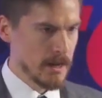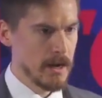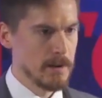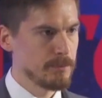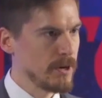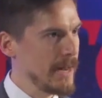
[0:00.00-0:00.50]

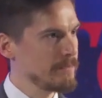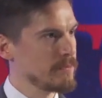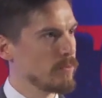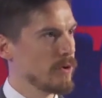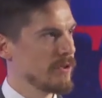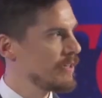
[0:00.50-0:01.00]

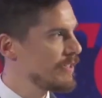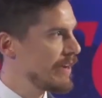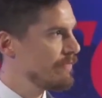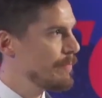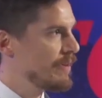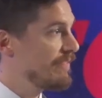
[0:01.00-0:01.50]
perhaps more than it's
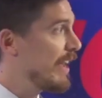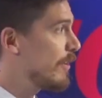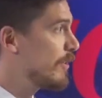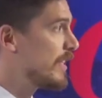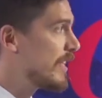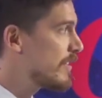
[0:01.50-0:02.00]
ever been
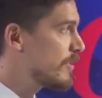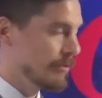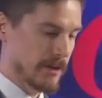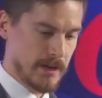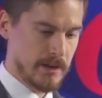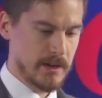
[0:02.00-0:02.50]
valued in
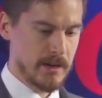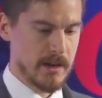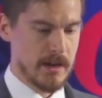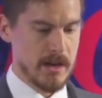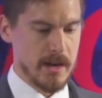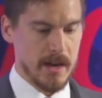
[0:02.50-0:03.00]
history.
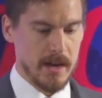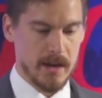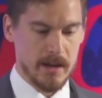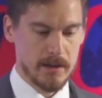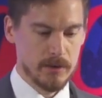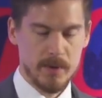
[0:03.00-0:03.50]

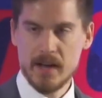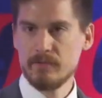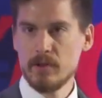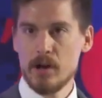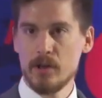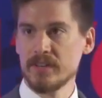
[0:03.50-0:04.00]
And we
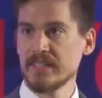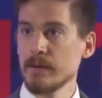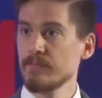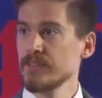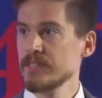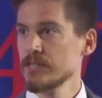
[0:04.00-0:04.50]
have all this
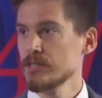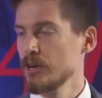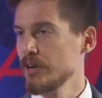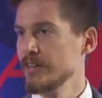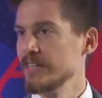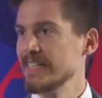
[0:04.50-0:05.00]
emphasis
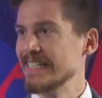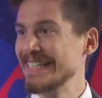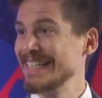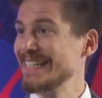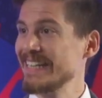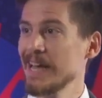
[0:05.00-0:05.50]
on
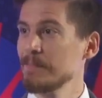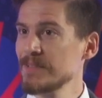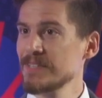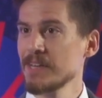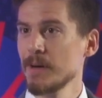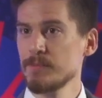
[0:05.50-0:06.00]

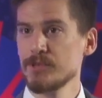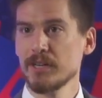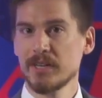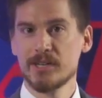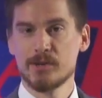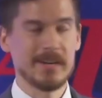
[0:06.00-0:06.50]
STEM
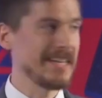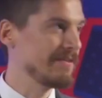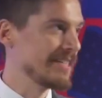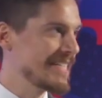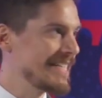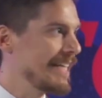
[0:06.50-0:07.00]
subjects, right,
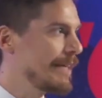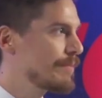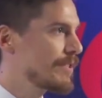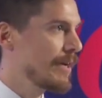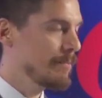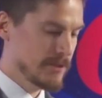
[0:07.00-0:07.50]
even STEAM
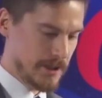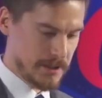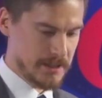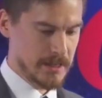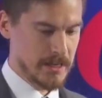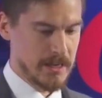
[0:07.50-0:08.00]

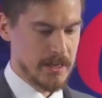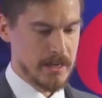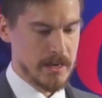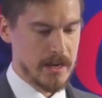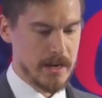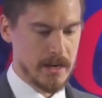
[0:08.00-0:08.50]
subjects,
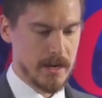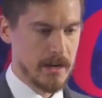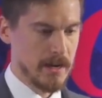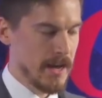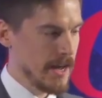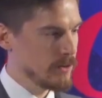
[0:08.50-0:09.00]

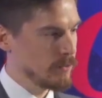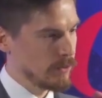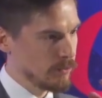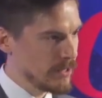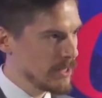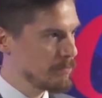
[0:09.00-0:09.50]
and
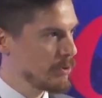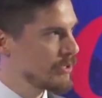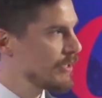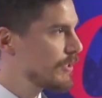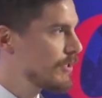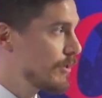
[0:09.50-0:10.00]
we're really
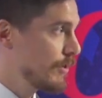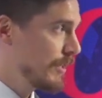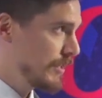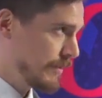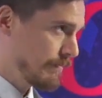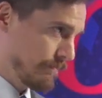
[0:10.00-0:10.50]
pushing
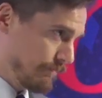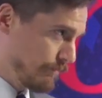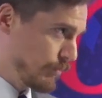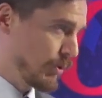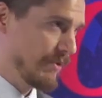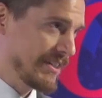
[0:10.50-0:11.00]
students
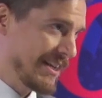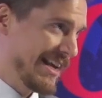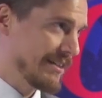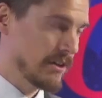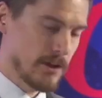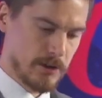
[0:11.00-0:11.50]
sort of
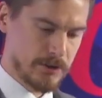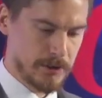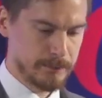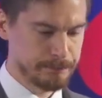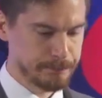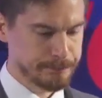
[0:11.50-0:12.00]
as a
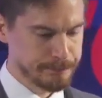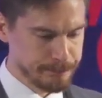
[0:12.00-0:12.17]
culture